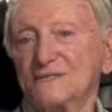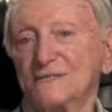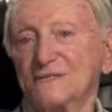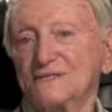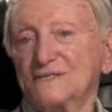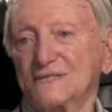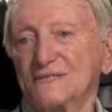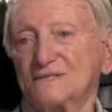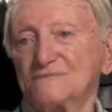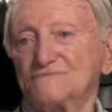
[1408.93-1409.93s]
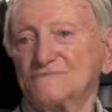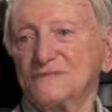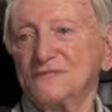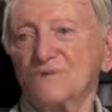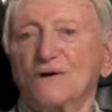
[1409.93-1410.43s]
And um,
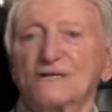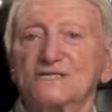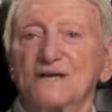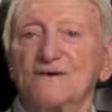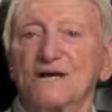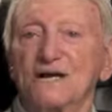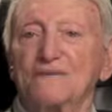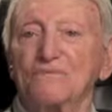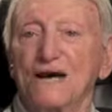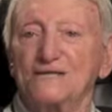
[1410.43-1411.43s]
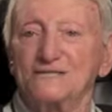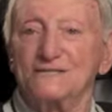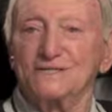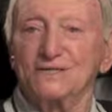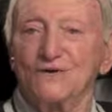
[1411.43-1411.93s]
they wanted to send me to Lake
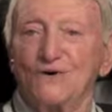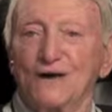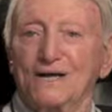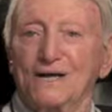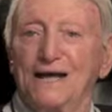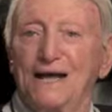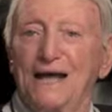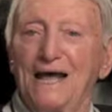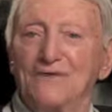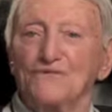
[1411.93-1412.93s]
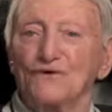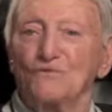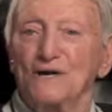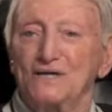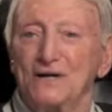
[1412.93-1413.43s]
Placid, New York, for the
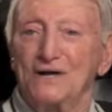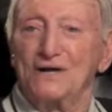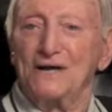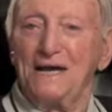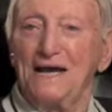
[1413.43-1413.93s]
winter.